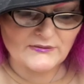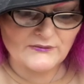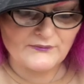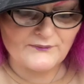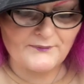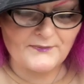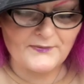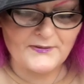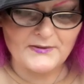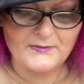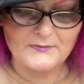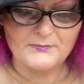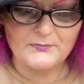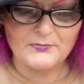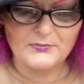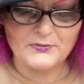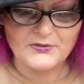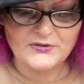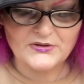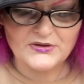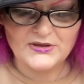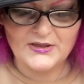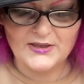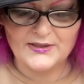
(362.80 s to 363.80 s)
all for your
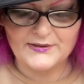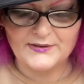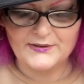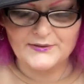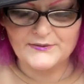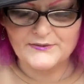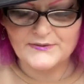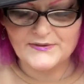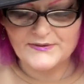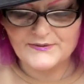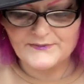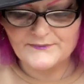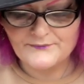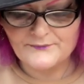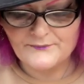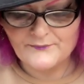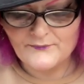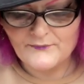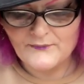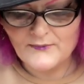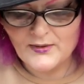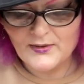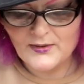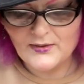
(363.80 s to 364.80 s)
book shadows.
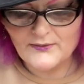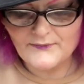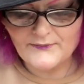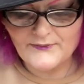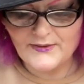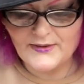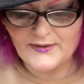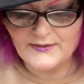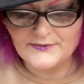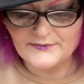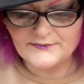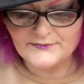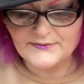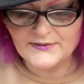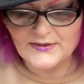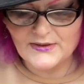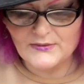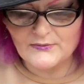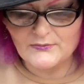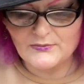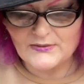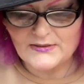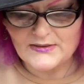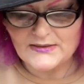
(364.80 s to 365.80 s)
Then
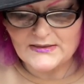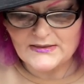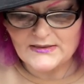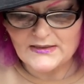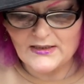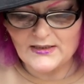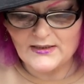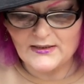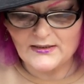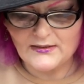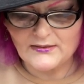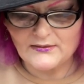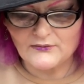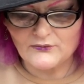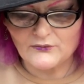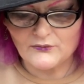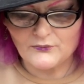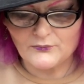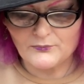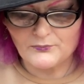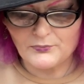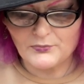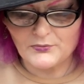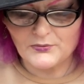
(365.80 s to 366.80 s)
there was a
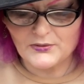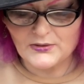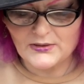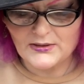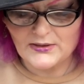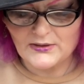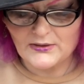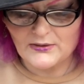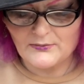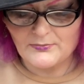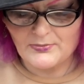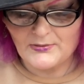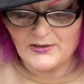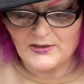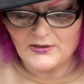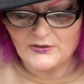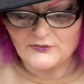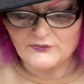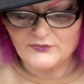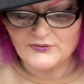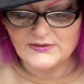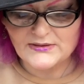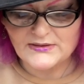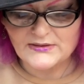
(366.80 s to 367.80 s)
little clip about
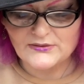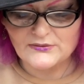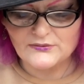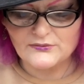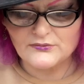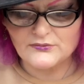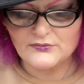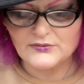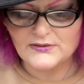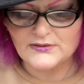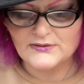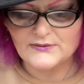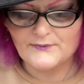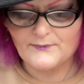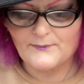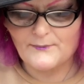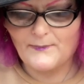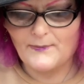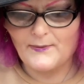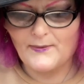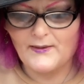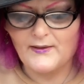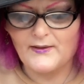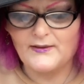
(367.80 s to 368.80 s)
crystals,
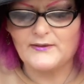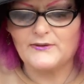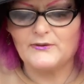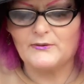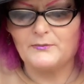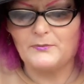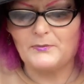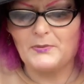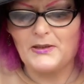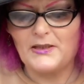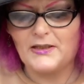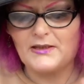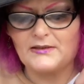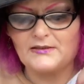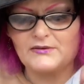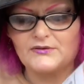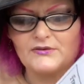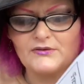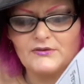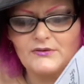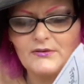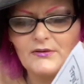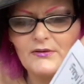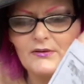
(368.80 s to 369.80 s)
little page,